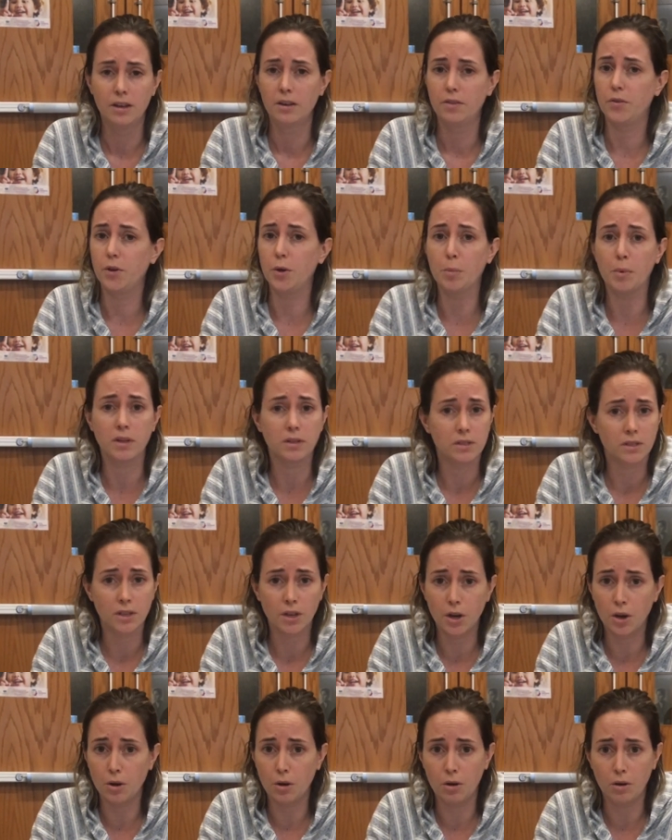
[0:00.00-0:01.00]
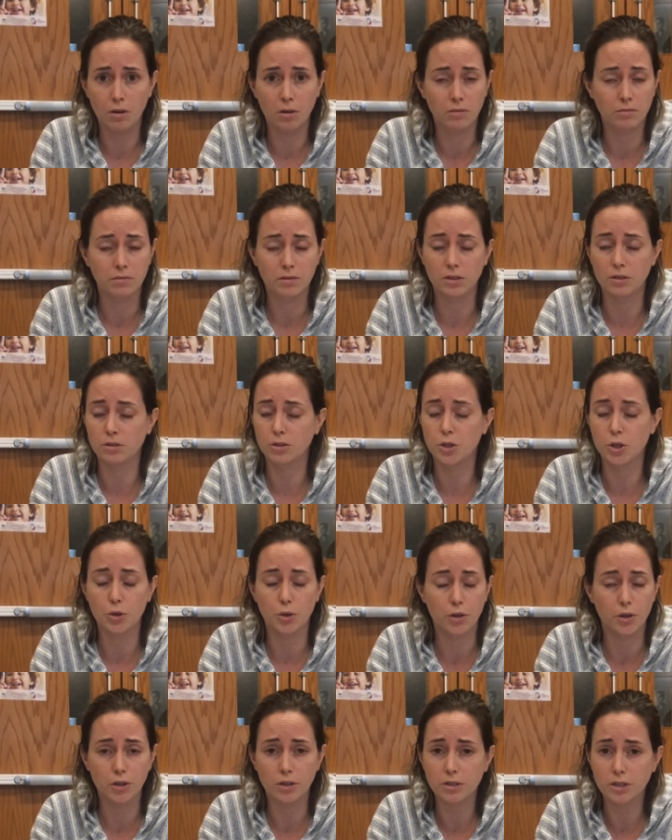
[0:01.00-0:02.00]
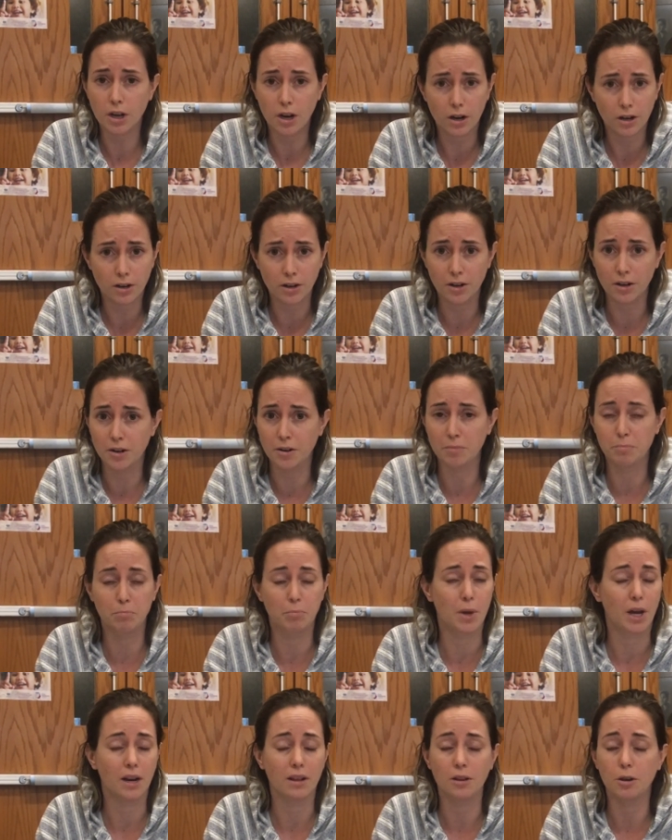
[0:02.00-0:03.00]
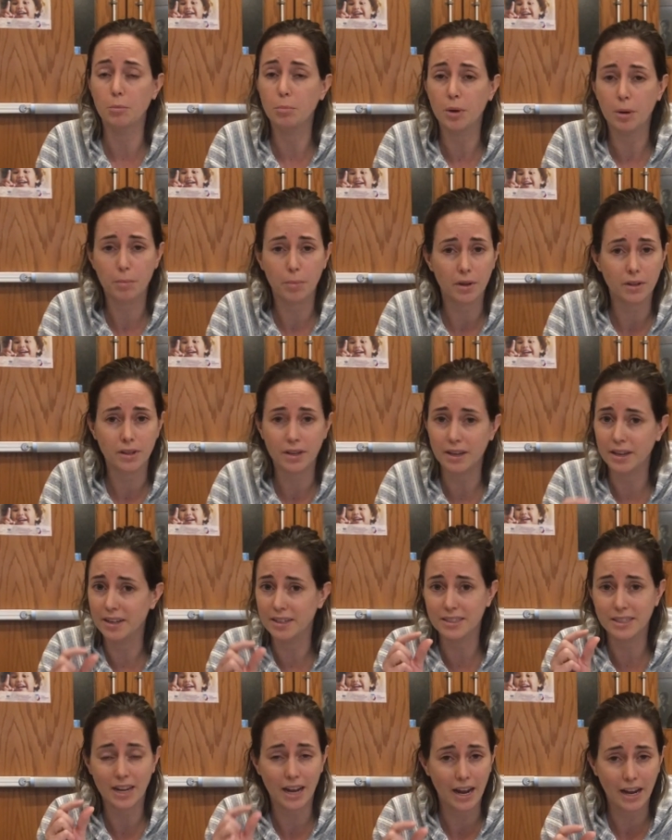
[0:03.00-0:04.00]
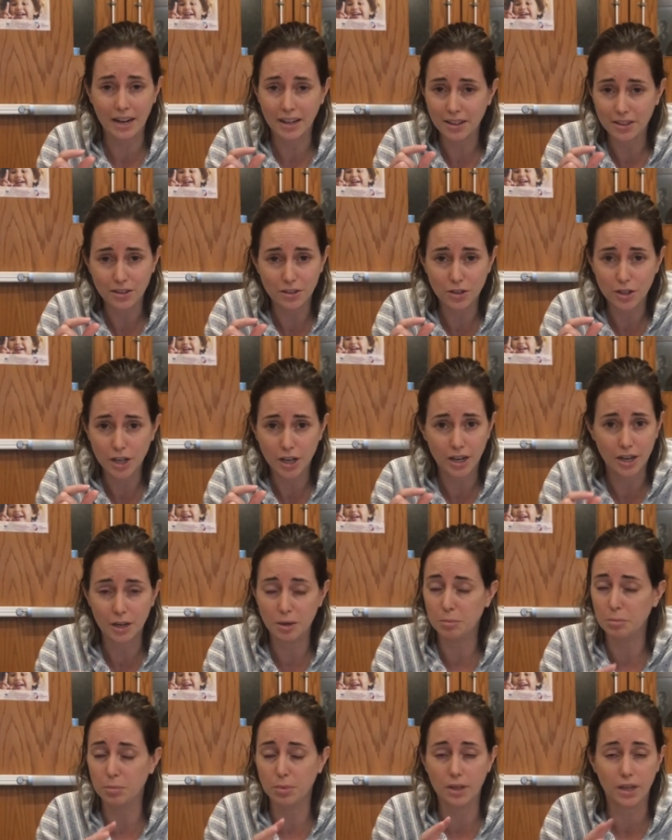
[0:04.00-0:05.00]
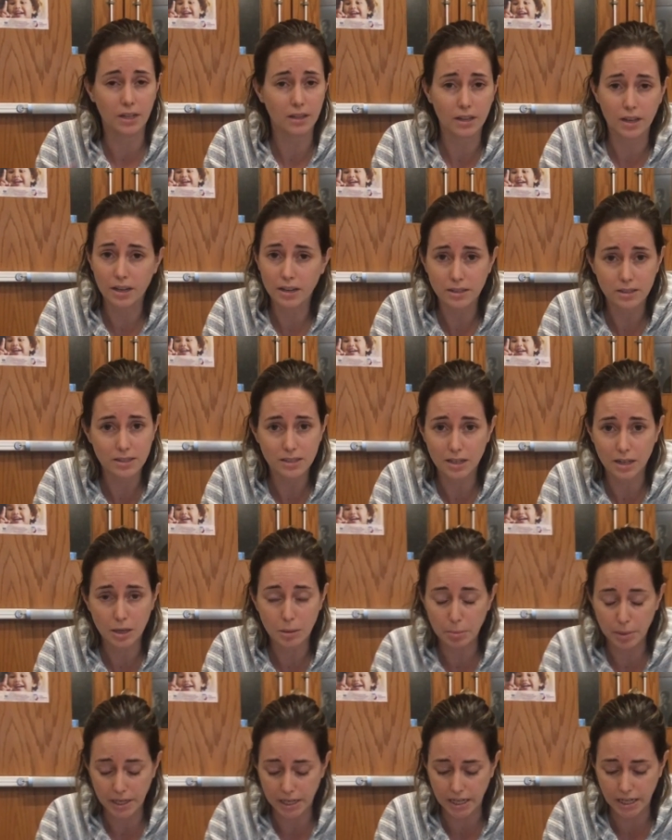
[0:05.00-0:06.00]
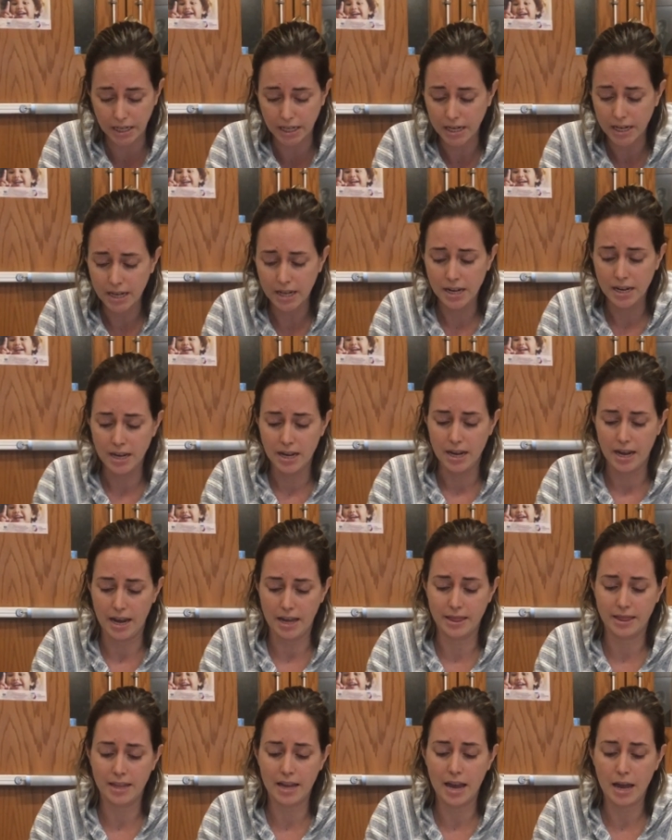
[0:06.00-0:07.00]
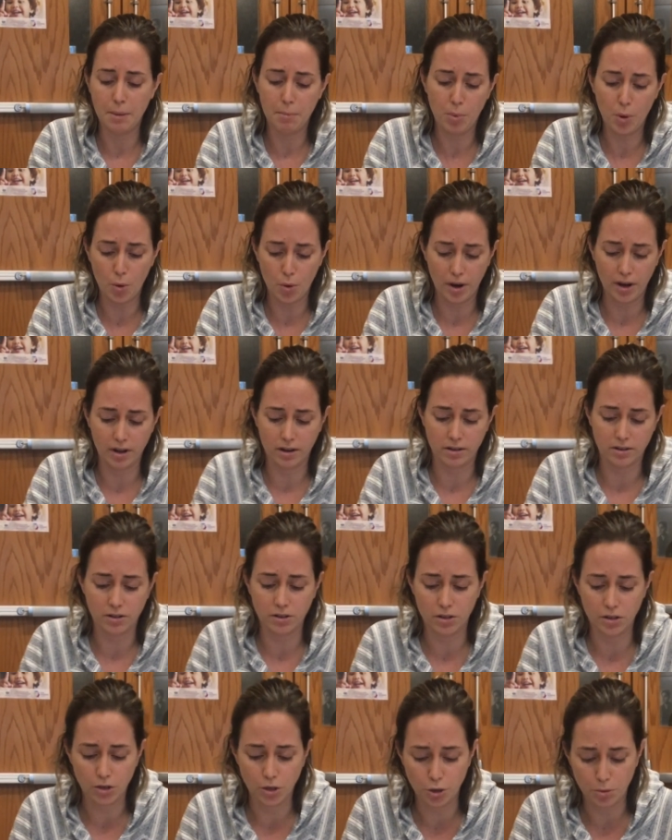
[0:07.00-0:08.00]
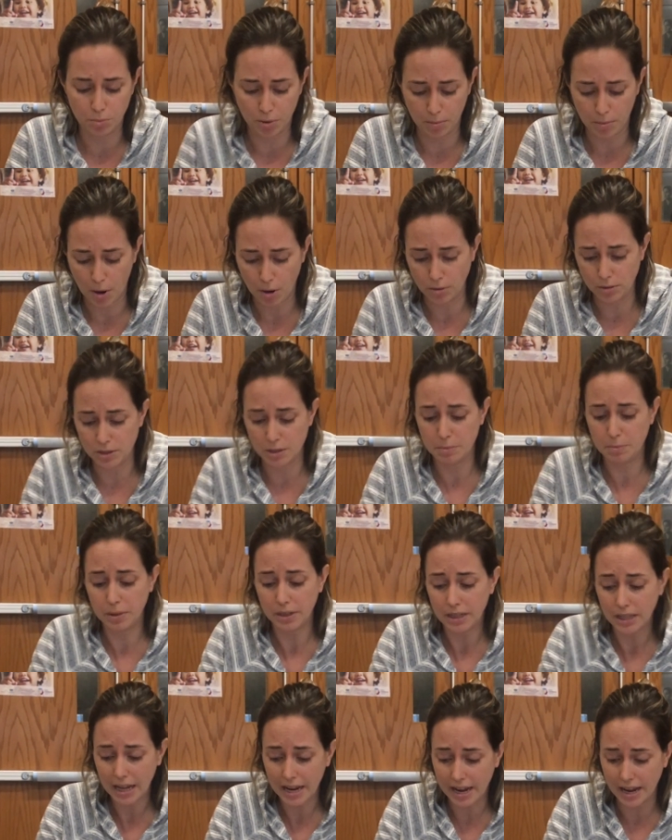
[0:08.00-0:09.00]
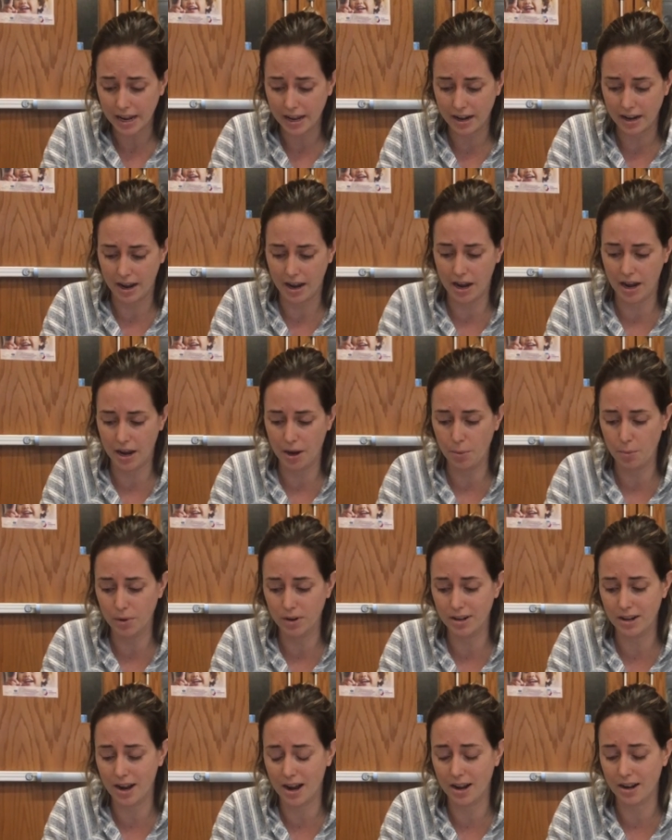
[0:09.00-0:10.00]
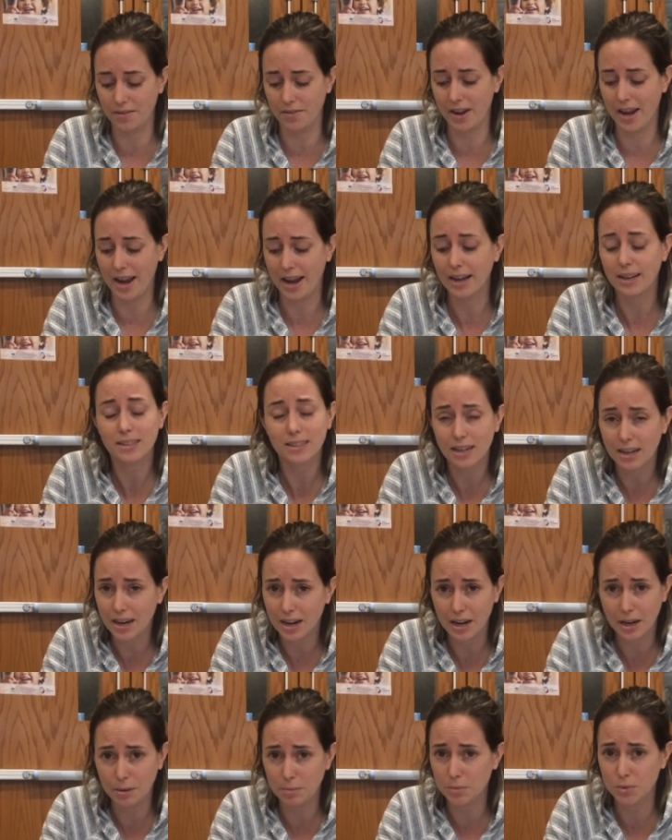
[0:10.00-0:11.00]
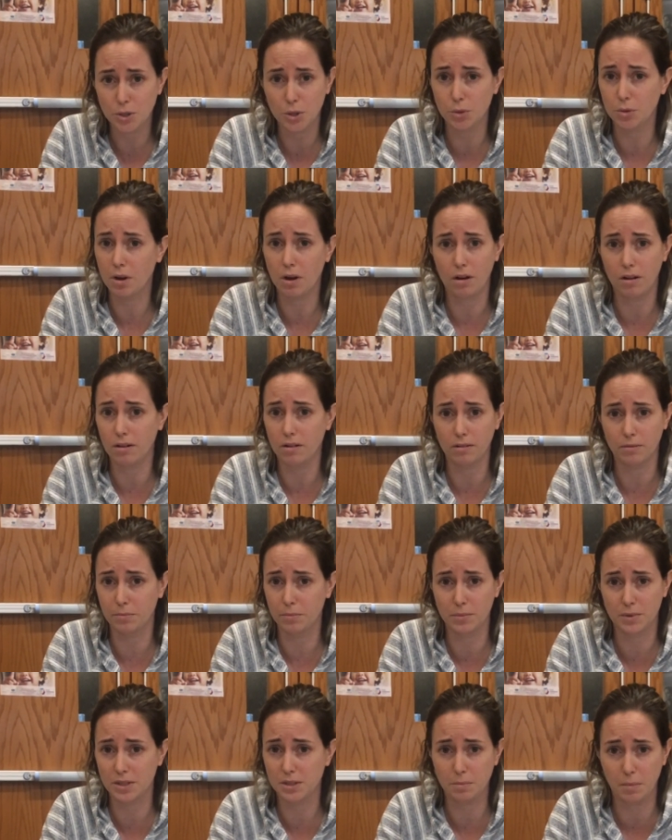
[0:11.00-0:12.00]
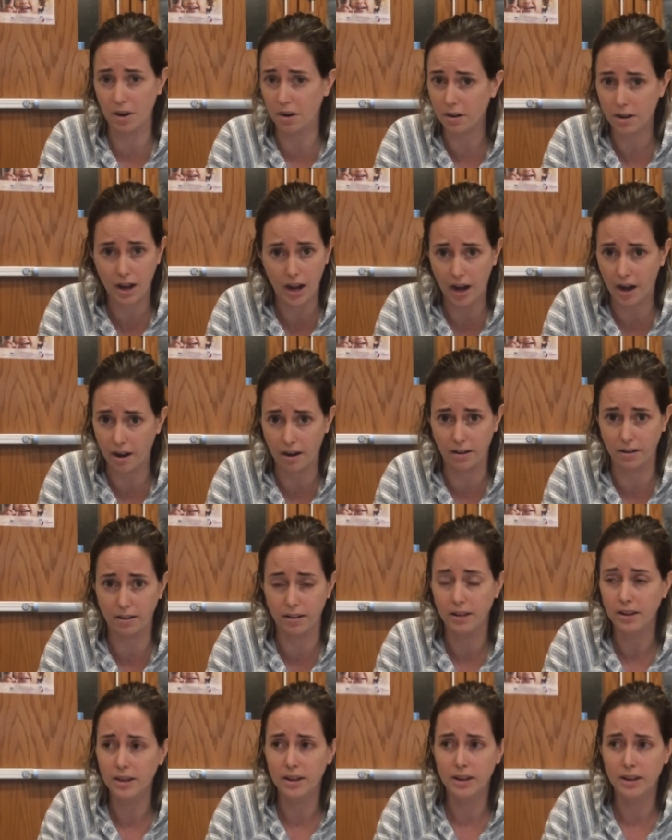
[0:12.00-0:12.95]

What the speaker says: A few months ago, little 2-year-old daughter got a little bump on the head, tiny little cut, bled like a stuck pig. At that point, under the new proposed plan, I would not have had time to call Smart Care and